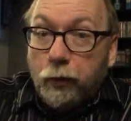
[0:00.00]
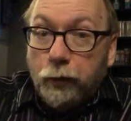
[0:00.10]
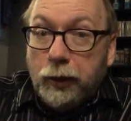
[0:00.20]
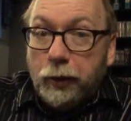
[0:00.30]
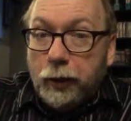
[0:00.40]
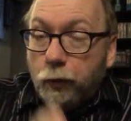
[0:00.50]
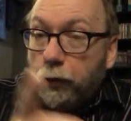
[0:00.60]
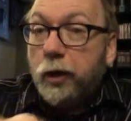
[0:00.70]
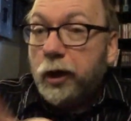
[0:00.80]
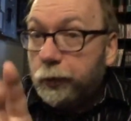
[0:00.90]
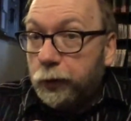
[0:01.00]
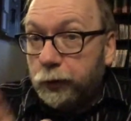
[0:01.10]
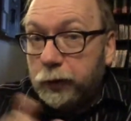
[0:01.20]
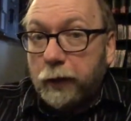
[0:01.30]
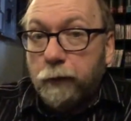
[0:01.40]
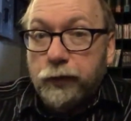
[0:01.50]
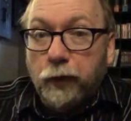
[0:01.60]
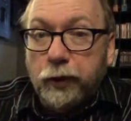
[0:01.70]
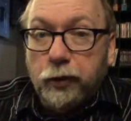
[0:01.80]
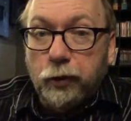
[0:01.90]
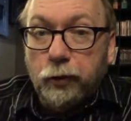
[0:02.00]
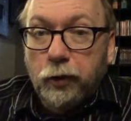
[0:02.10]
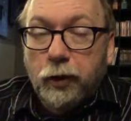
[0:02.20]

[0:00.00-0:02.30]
I really like Rare Exports was kind of was fun too.